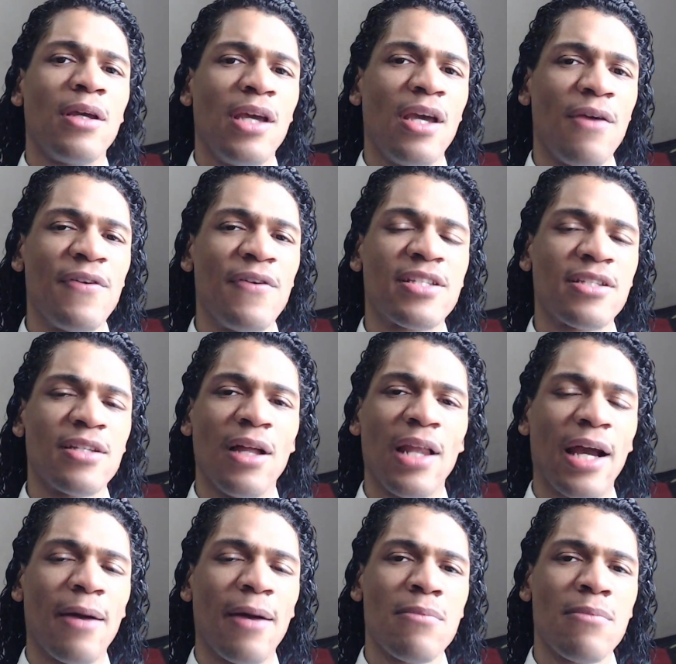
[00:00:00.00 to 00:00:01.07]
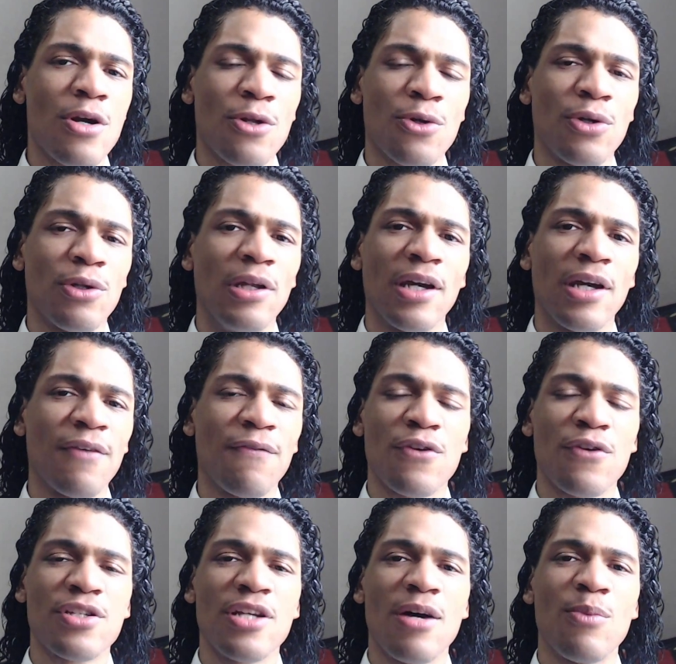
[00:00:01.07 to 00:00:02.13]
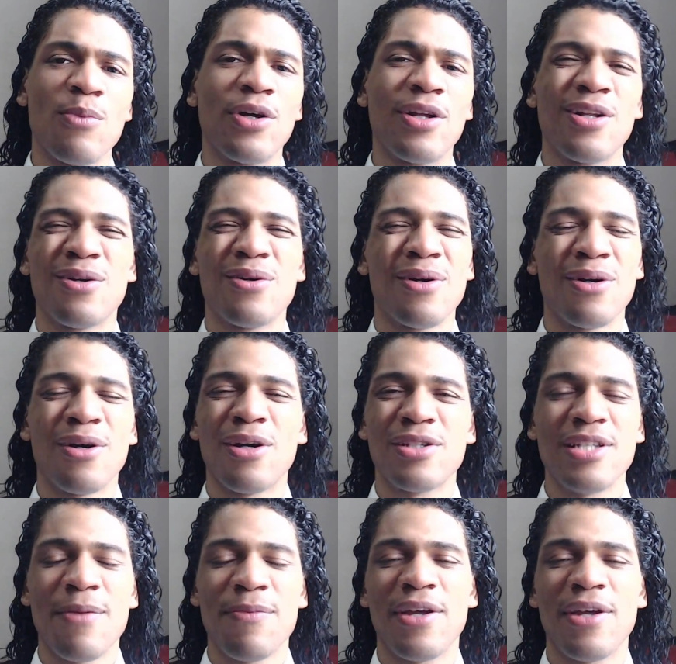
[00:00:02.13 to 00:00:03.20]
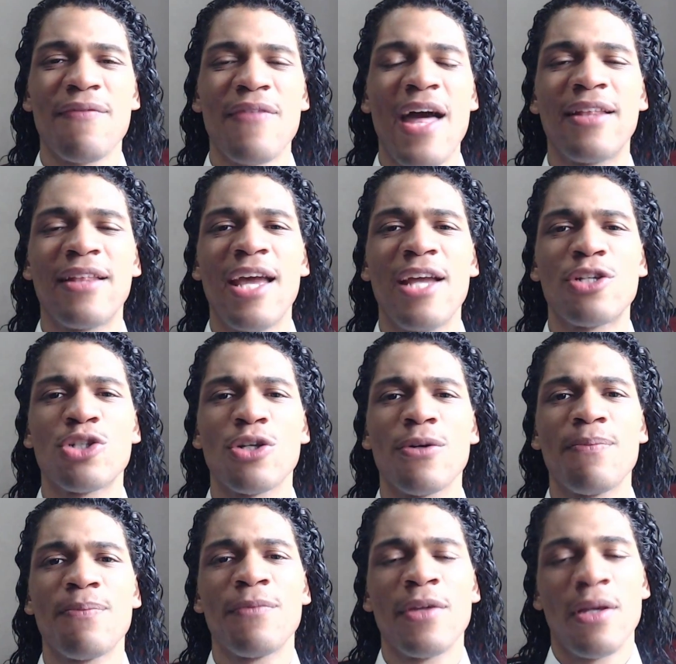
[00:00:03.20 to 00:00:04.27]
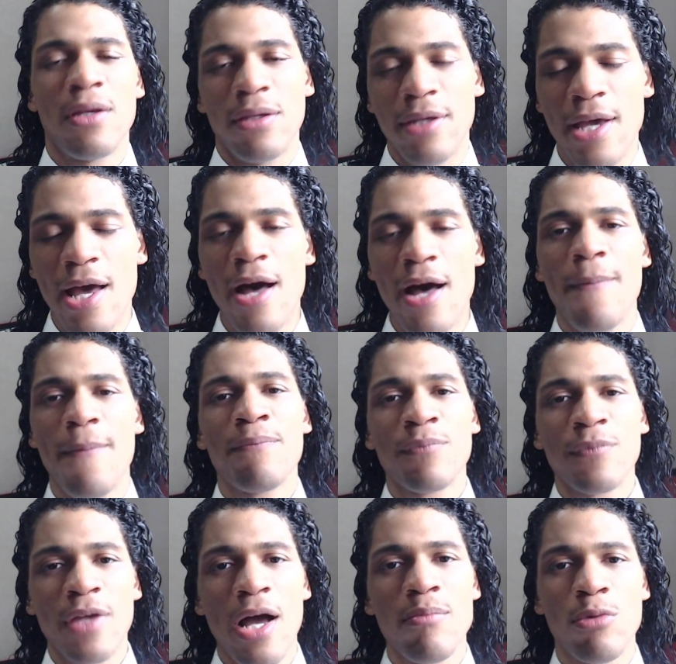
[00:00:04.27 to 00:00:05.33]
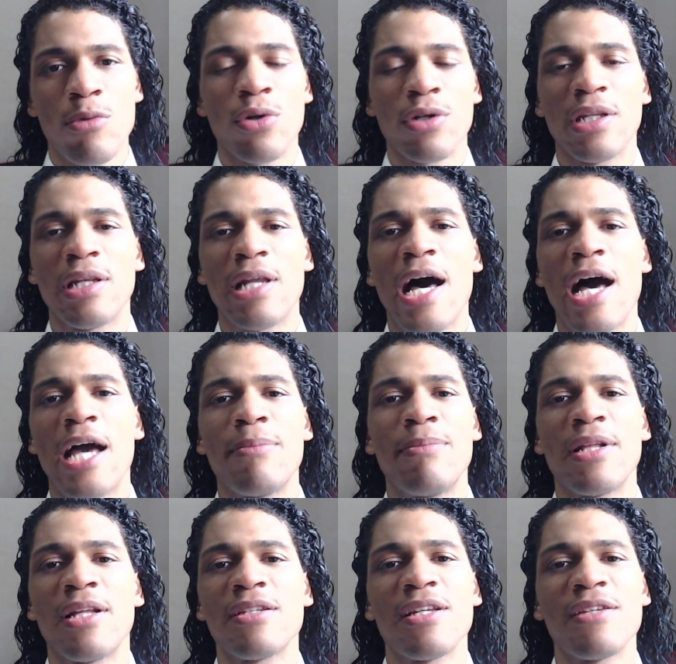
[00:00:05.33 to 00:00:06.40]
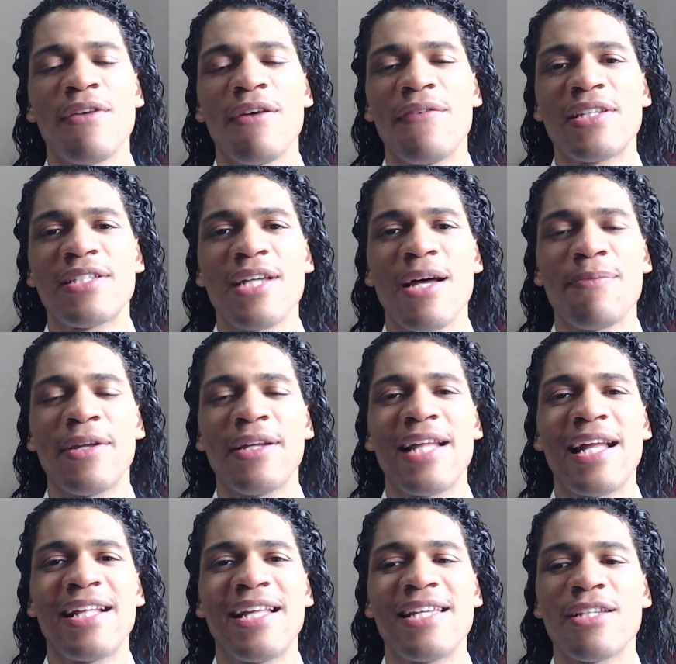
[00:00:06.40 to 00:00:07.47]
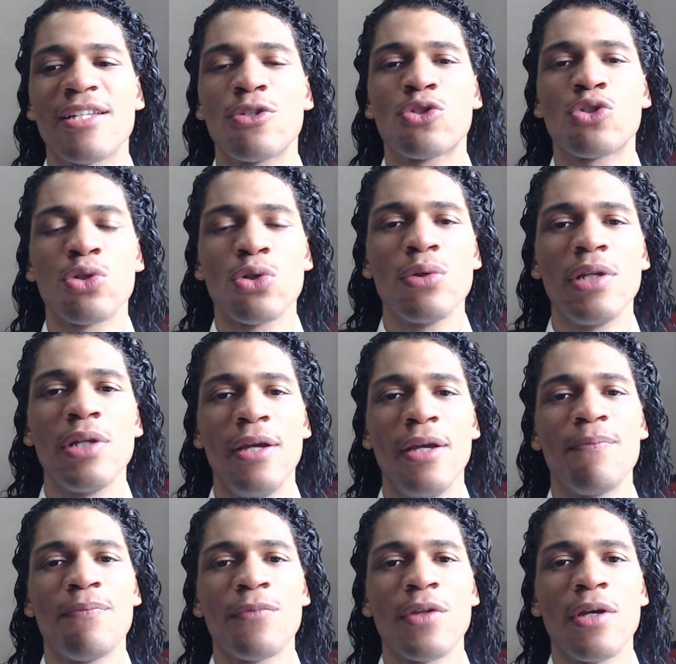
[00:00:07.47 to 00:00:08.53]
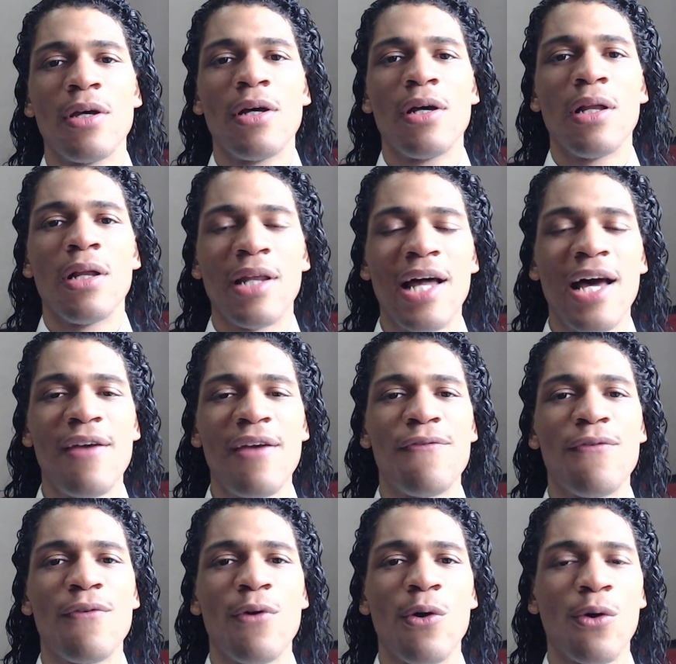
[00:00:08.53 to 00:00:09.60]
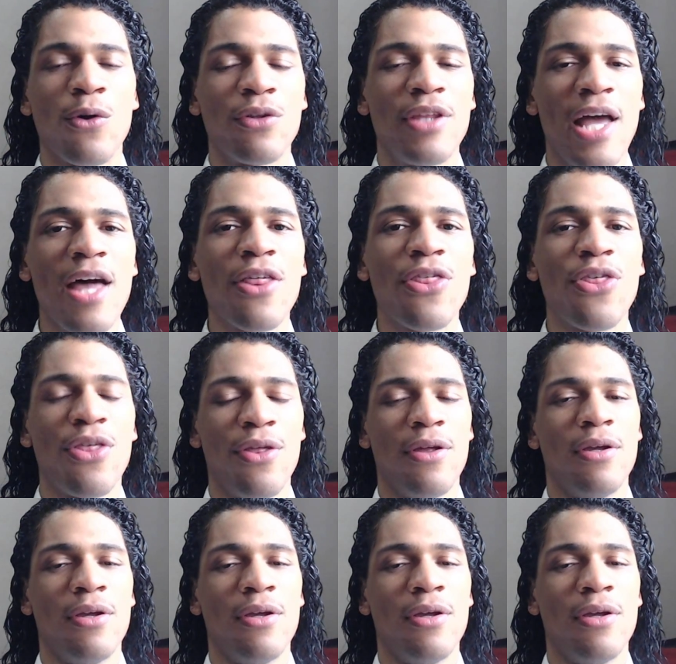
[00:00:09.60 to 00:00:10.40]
if it's like a murderer looking for someone or something of that nature, yeah, I'm going to lie. But if it's something that isn't truly life or death,